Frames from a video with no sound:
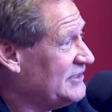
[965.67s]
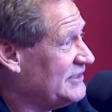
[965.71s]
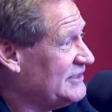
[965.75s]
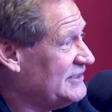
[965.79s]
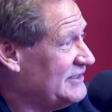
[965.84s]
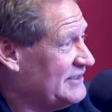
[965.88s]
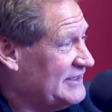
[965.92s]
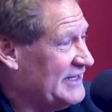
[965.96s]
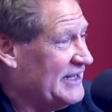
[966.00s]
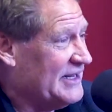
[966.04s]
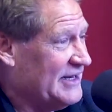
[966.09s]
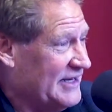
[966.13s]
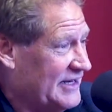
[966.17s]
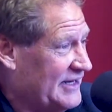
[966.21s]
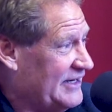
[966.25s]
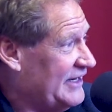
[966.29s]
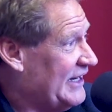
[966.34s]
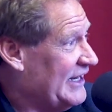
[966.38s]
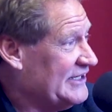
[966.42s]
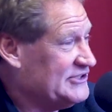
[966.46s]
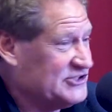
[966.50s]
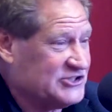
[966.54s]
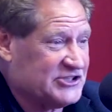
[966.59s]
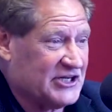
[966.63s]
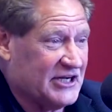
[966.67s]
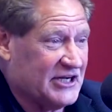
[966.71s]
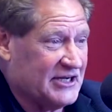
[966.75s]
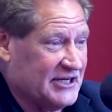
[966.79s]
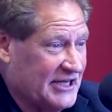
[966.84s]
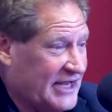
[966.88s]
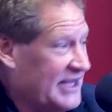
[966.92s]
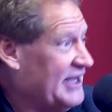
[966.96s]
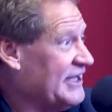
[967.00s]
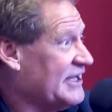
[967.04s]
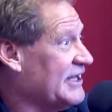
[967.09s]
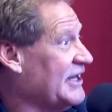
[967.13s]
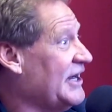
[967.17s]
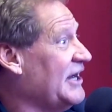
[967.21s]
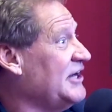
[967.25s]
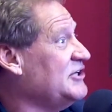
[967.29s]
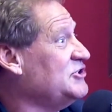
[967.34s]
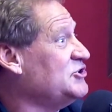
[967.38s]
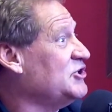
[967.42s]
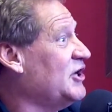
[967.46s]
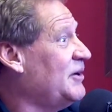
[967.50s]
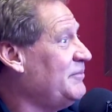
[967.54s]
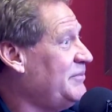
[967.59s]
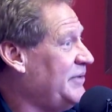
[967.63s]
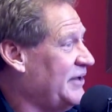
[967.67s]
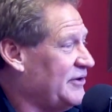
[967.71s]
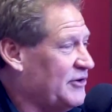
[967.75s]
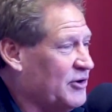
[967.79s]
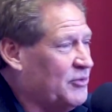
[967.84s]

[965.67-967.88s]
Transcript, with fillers: and they, and I'd say, "Hey, can I jump in?"